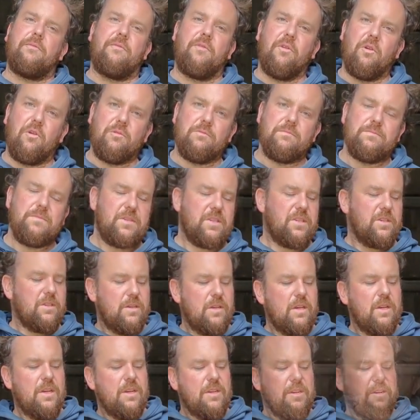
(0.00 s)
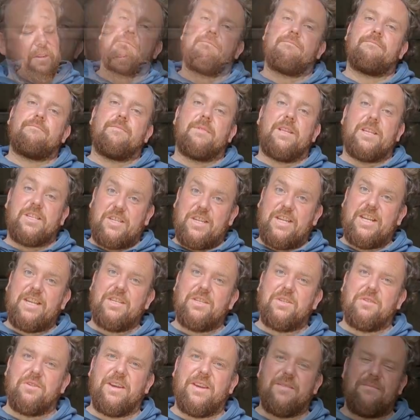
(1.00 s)
forms. Let's get
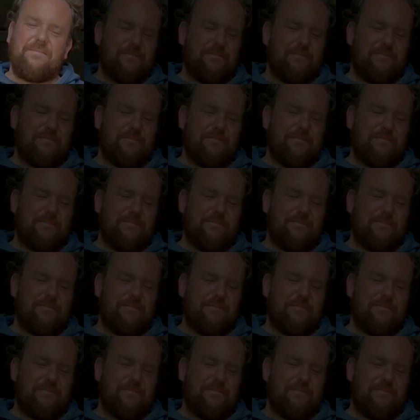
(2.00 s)
into it.